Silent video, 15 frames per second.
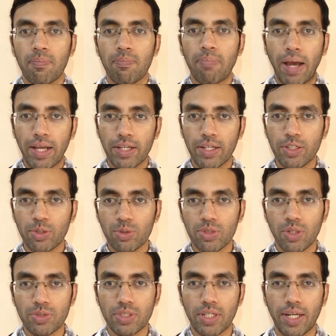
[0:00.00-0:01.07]
Back in
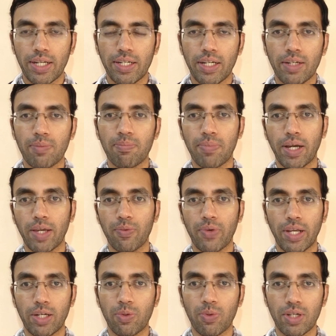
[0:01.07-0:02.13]
2018, my
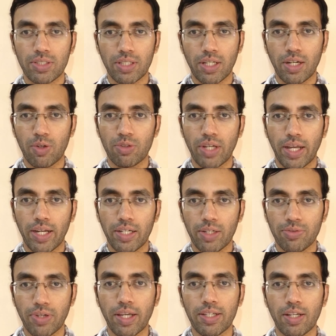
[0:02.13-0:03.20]
weight was around
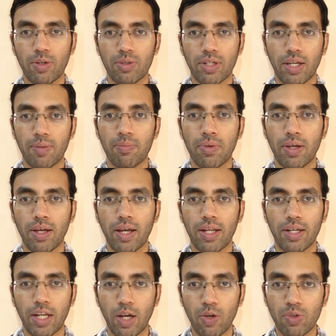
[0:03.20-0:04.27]
85 kilogram,
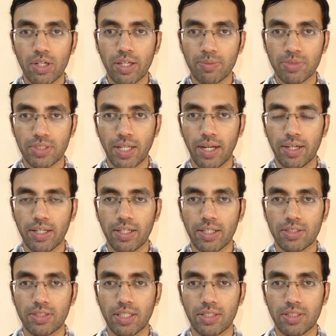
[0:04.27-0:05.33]
and now I am standing
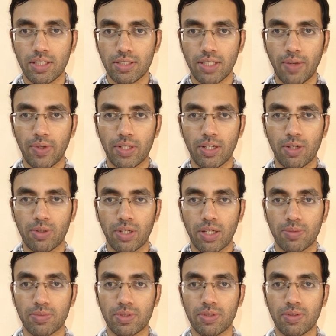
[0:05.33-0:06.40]
at 67
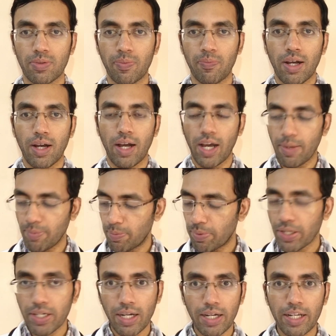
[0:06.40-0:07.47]
kilograms. I am a
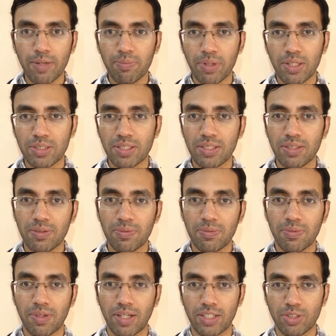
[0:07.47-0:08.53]
pretty lean person,
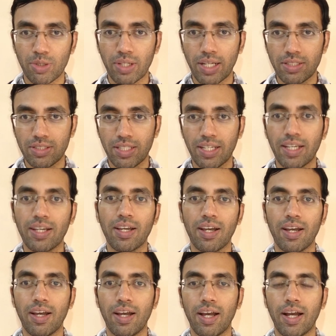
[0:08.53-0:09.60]
as you can see
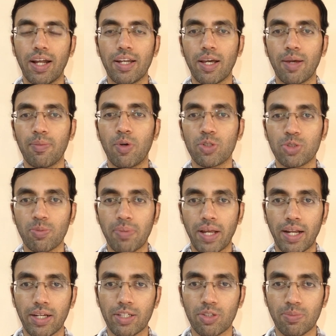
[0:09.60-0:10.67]
and I'm also
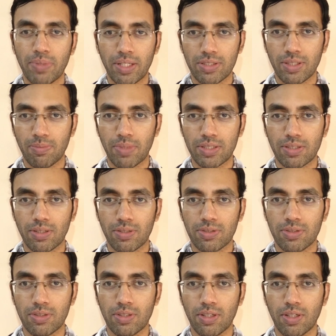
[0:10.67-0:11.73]
planning to build some
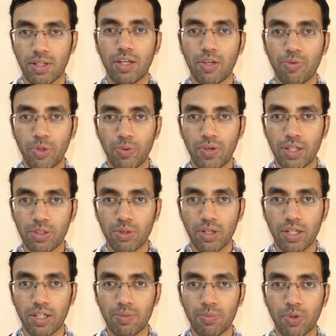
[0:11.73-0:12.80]
muscles. If you want to
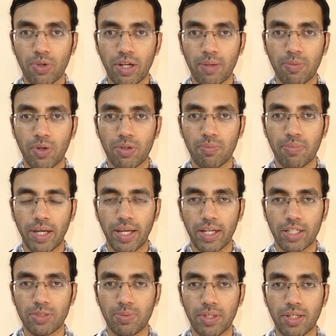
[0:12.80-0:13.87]
learn more about my
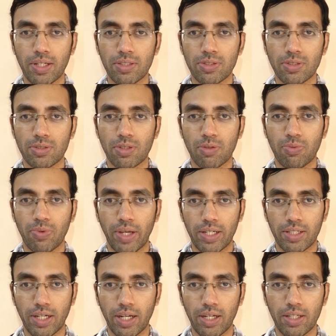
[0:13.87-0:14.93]
experiences of
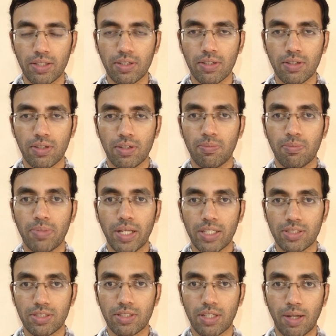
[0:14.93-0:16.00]
weight training,
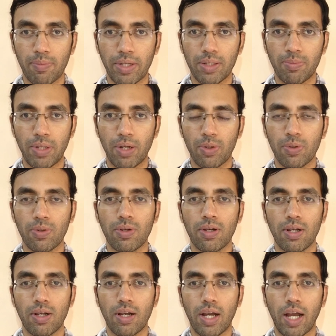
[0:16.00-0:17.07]
please comment below.
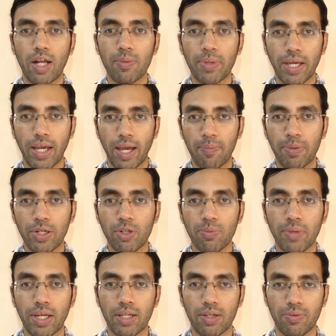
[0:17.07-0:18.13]
I'll be happy to
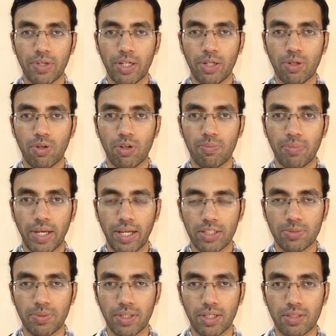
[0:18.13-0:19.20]
make a video on my
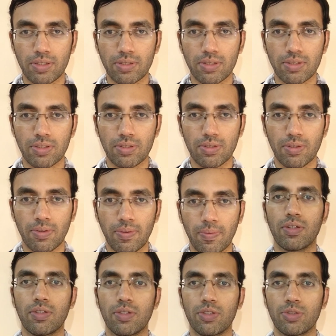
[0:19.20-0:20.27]
experiences.
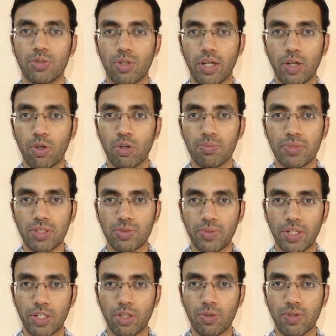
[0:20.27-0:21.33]
So I hope this
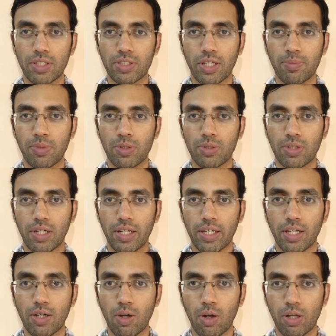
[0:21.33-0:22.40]
video was able to
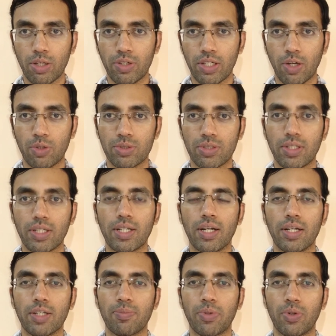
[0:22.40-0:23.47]
clear all your doubts
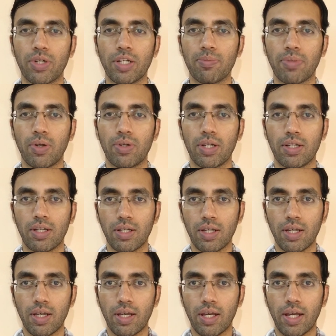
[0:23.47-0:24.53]
regarding protein powder
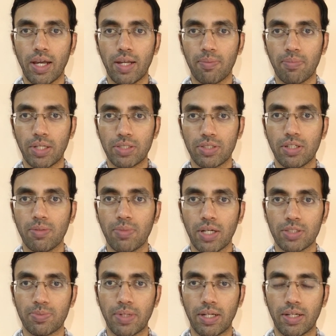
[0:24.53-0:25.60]
and muscle
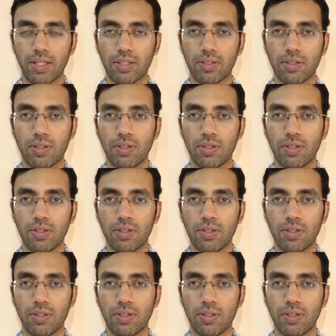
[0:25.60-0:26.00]
mass building.